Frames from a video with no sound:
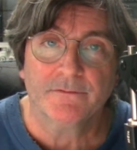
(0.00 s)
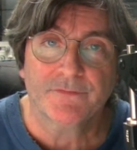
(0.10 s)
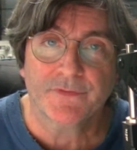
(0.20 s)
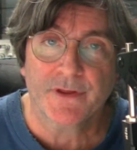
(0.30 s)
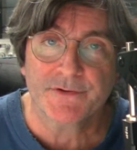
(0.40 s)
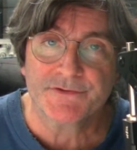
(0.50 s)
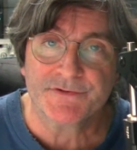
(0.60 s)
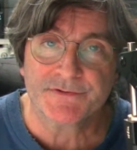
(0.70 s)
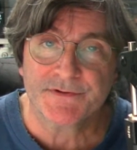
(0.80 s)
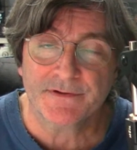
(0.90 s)
For those
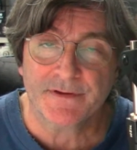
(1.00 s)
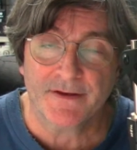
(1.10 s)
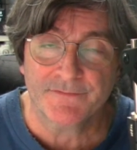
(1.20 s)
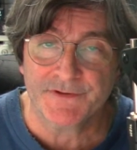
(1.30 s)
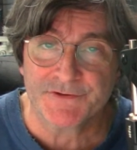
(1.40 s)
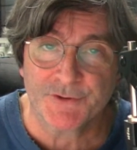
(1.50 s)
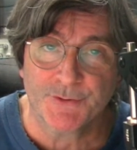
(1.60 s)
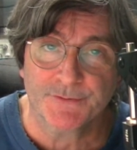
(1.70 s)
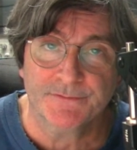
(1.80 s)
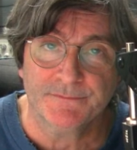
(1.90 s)
that have
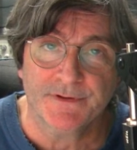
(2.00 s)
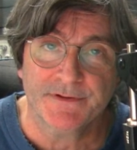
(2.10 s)
Discord,